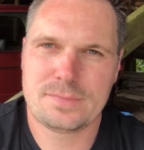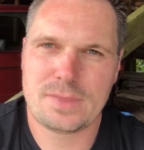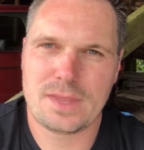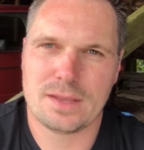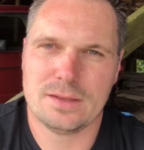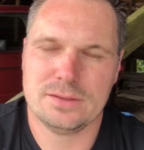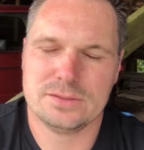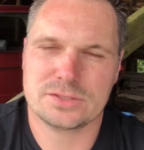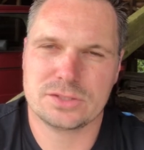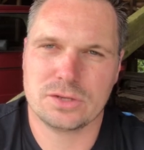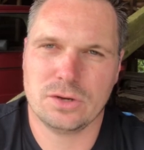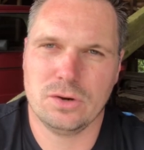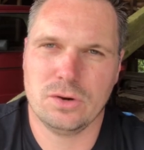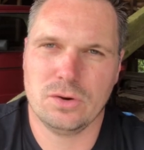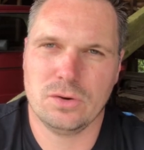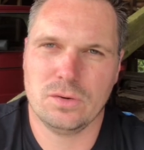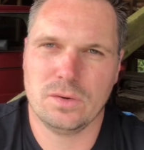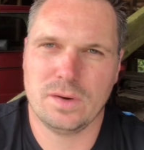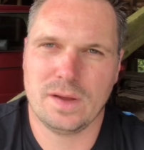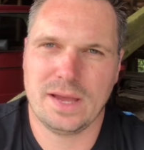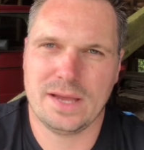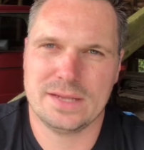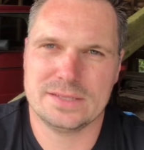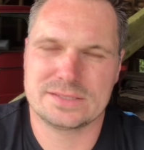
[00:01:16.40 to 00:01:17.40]

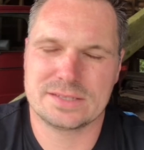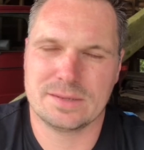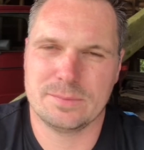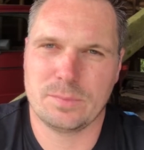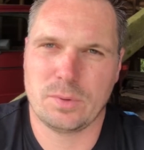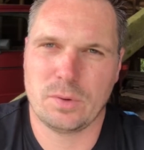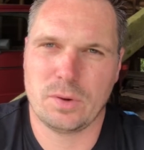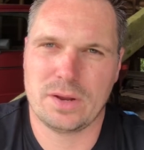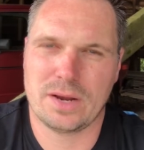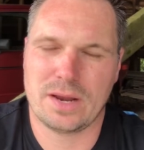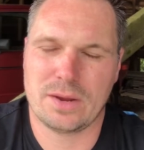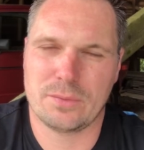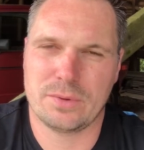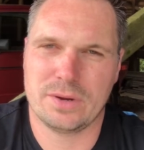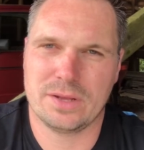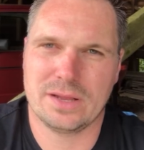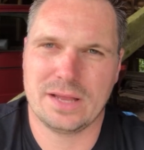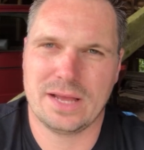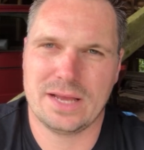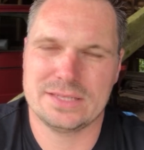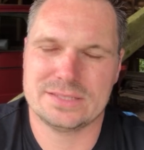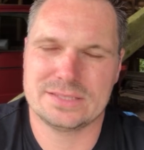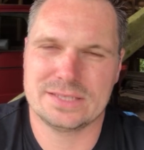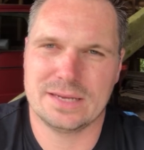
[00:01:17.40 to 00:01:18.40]
So at some point I
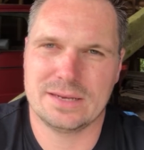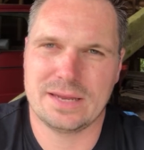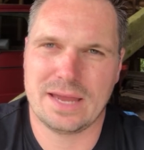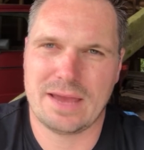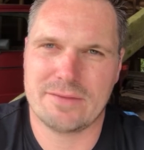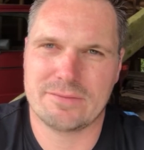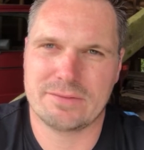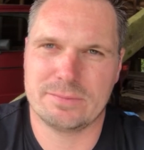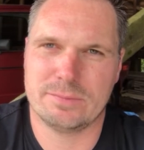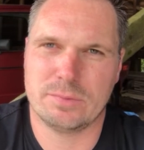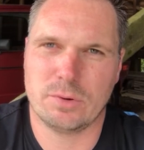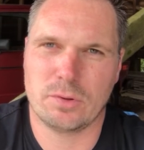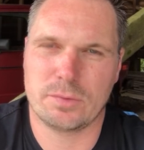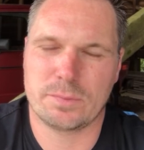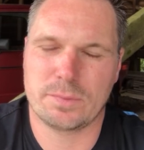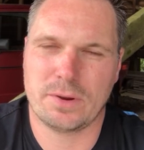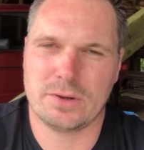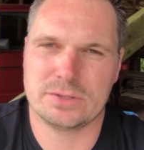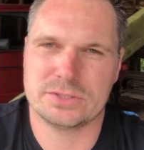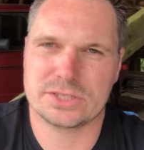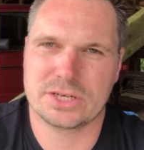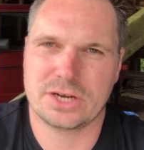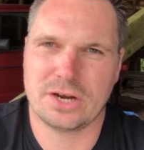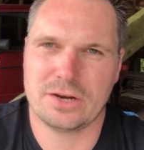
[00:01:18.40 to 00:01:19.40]
realized that having both
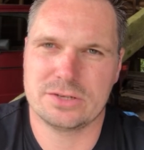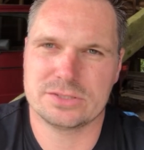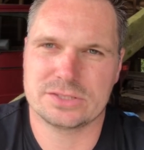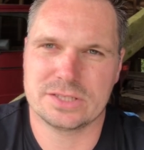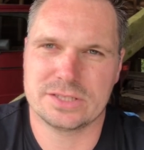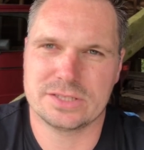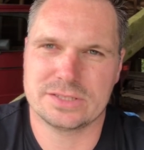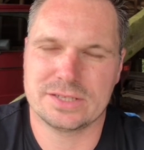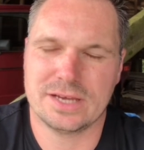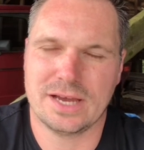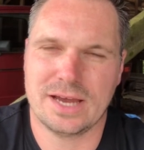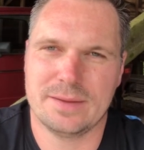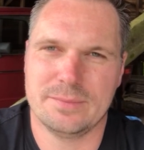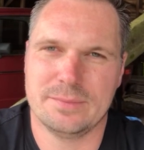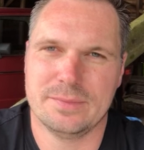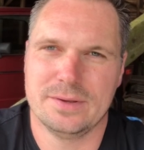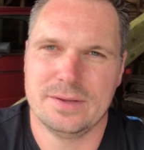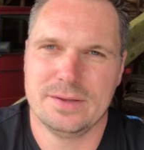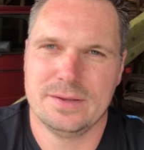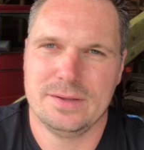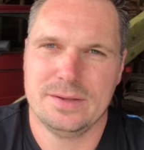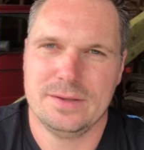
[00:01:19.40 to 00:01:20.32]
project cars at the time